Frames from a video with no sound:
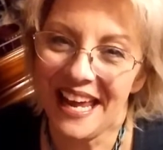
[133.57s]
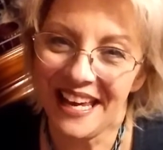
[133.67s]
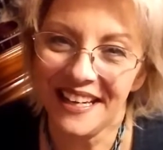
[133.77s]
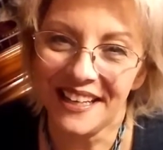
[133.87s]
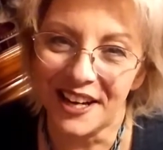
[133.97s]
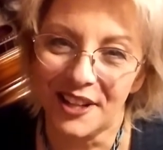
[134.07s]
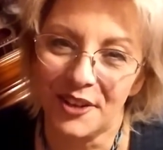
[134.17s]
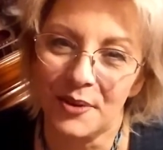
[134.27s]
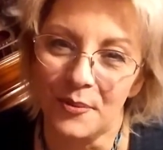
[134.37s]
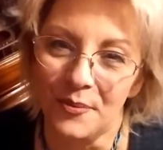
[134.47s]

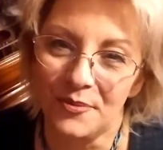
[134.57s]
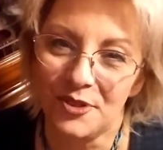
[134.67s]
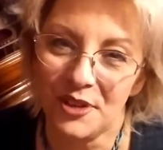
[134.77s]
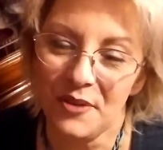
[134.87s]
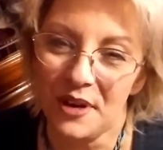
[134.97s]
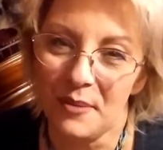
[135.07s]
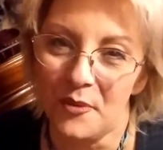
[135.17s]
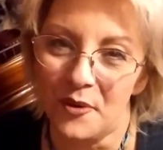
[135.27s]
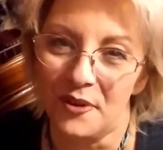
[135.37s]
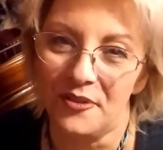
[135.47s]
8-color tree ring
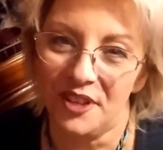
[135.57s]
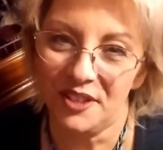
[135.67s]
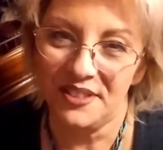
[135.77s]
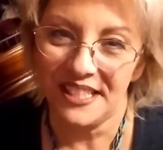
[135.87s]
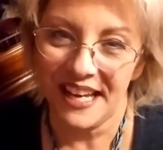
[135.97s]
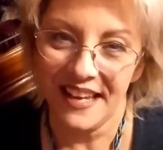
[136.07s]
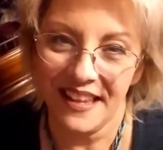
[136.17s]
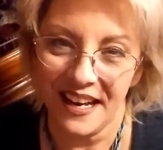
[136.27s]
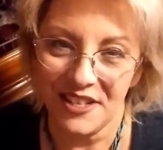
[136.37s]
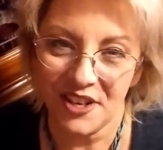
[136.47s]
pour for you today
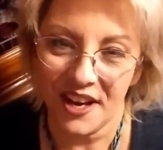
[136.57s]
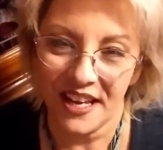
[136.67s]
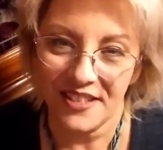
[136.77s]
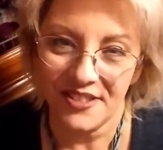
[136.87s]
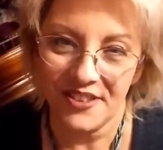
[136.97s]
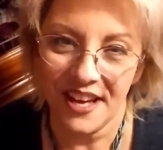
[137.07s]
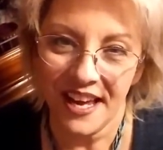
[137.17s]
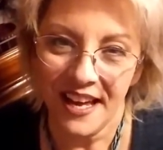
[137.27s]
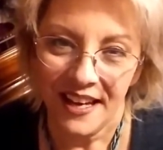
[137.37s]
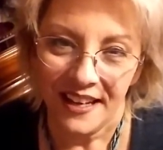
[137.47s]
that I shot yesterday.
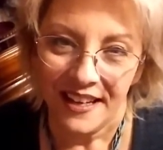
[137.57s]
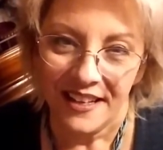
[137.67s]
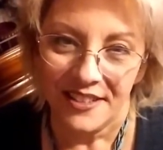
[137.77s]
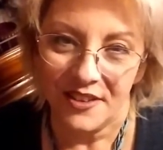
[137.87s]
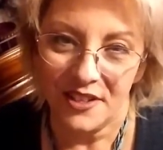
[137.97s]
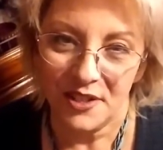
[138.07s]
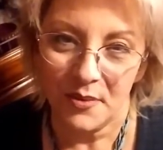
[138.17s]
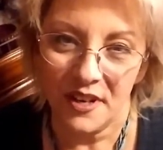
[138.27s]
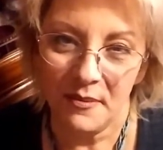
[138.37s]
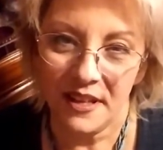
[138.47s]
So I just
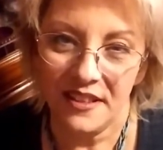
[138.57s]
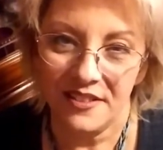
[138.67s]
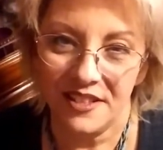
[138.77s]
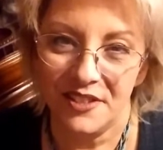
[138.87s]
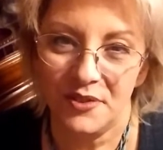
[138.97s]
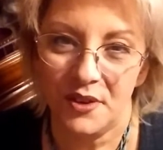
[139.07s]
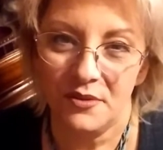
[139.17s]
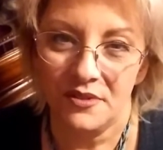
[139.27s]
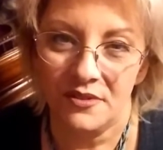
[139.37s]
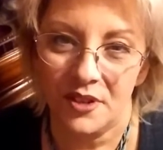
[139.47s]
wanted to make this intro
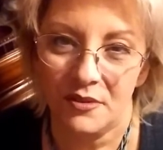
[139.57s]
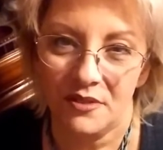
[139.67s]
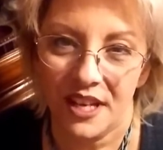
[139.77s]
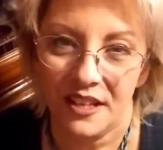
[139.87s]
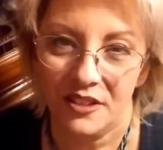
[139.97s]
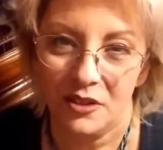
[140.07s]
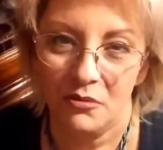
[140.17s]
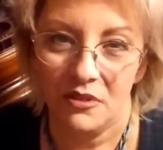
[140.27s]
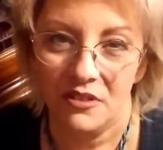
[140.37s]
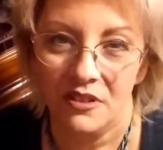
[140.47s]
so that you
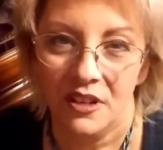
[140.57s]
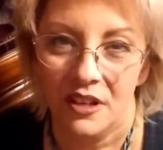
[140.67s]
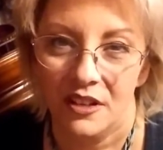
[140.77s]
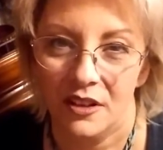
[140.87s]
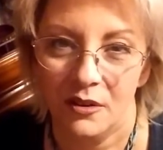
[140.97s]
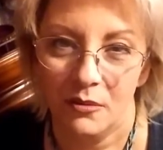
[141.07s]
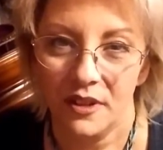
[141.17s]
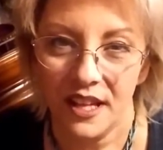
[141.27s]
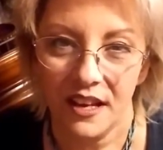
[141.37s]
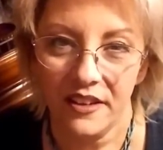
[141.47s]
would know what
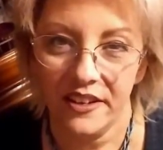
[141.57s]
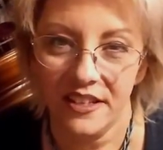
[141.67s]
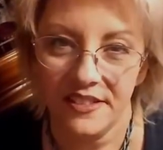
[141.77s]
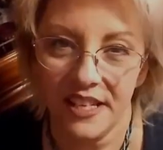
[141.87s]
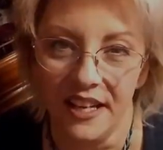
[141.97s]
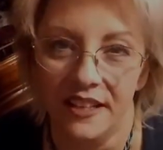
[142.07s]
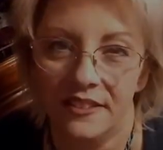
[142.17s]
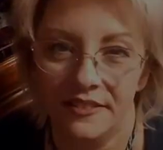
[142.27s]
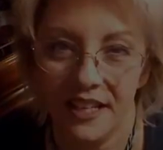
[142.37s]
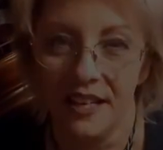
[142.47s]
the hell you're gonna see.
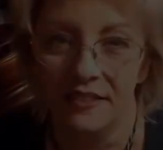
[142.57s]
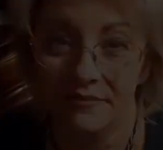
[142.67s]
Yeah.